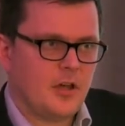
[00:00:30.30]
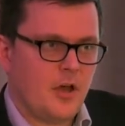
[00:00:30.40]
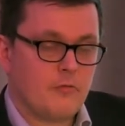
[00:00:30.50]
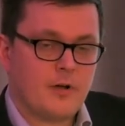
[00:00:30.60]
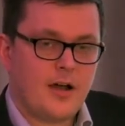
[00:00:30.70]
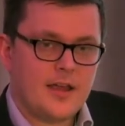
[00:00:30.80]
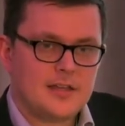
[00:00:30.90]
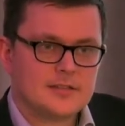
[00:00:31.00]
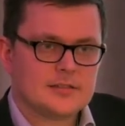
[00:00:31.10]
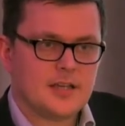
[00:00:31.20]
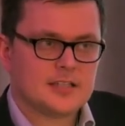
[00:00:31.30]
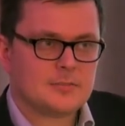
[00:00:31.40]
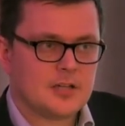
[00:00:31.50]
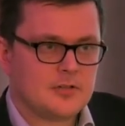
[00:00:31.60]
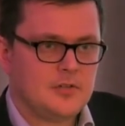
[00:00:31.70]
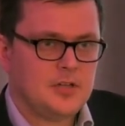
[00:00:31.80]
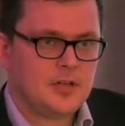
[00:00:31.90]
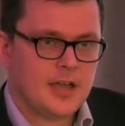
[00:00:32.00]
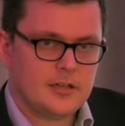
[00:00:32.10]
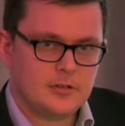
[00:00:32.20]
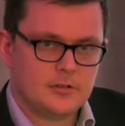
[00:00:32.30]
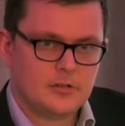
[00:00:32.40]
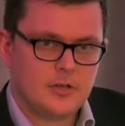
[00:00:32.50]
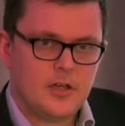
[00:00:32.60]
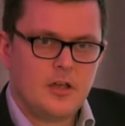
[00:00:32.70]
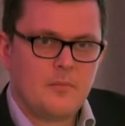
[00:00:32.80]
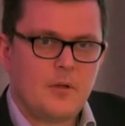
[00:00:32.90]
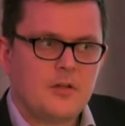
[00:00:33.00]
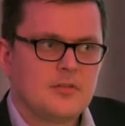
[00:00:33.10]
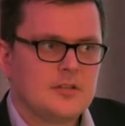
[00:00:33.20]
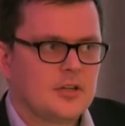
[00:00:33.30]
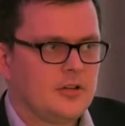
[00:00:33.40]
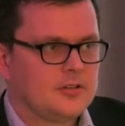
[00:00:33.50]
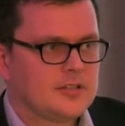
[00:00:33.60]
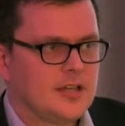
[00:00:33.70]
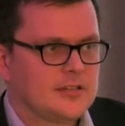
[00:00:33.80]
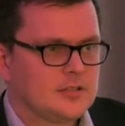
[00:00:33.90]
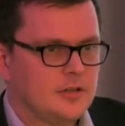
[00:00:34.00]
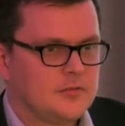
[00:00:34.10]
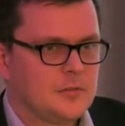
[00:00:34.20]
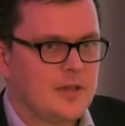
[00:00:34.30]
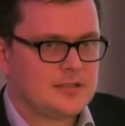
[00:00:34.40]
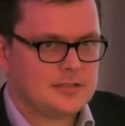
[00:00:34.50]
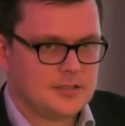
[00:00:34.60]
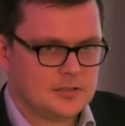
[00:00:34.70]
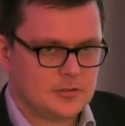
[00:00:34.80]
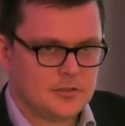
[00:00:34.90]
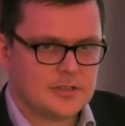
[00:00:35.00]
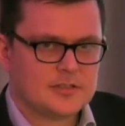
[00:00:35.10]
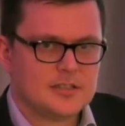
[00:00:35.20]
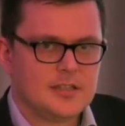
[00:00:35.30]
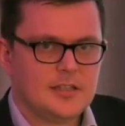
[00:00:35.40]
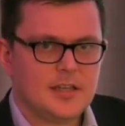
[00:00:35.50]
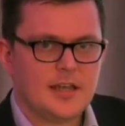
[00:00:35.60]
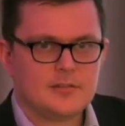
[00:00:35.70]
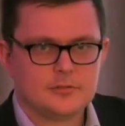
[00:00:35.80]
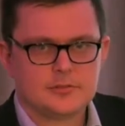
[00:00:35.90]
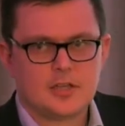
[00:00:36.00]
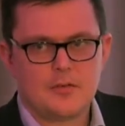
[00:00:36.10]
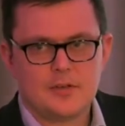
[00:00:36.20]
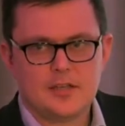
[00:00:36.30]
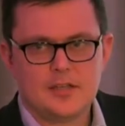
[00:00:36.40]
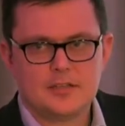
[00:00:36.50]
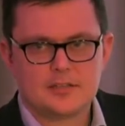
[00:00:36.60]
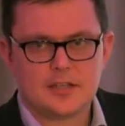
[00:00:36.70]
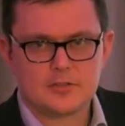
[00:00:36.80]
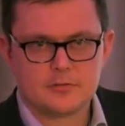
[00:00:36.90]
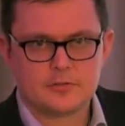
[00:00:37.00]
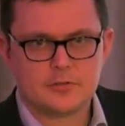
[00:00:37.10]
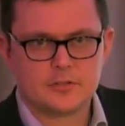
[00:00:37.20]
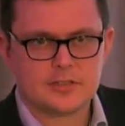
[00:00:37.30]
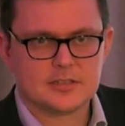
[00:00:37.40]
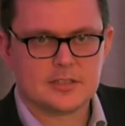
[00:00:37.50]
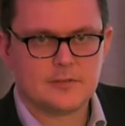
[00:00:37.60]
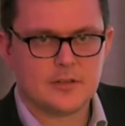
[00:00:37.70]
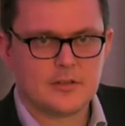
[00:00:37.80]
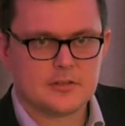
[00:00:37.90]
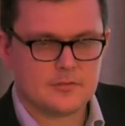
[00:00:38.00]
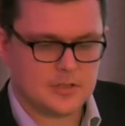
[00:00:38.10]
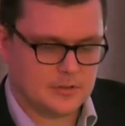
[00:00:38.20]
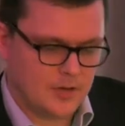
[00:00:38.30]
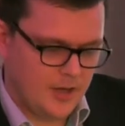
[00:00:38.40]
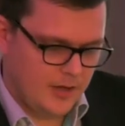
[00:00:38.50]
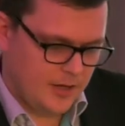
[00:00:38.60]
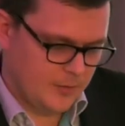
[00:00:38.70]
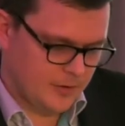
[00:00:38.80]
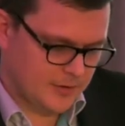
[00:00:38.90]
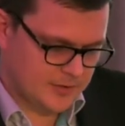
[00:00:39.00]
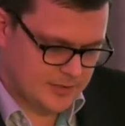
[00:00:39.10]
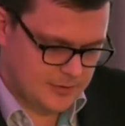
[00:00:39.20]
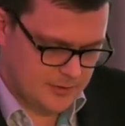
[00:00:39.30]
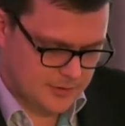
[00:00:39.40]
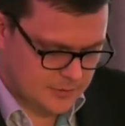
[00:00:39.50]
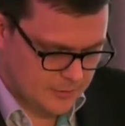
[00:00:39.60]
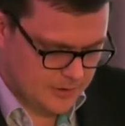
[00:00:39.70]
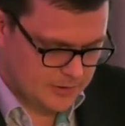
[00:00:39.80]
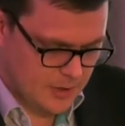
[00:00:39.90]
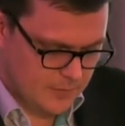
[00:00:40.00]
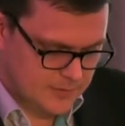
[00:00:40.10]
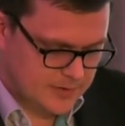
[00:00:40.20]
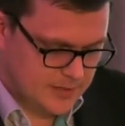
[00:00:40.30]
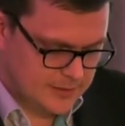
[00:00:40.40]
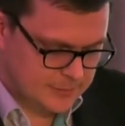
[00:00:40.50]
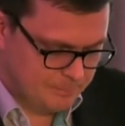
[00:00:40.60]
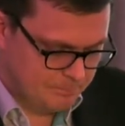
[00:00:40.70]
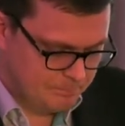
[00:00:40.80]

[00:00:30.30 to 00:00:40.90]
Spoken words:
arise as a matter of UK law, both in the context of domestic surrogacy and also in international surrogacy for those of you who are considering surrogacy overseas.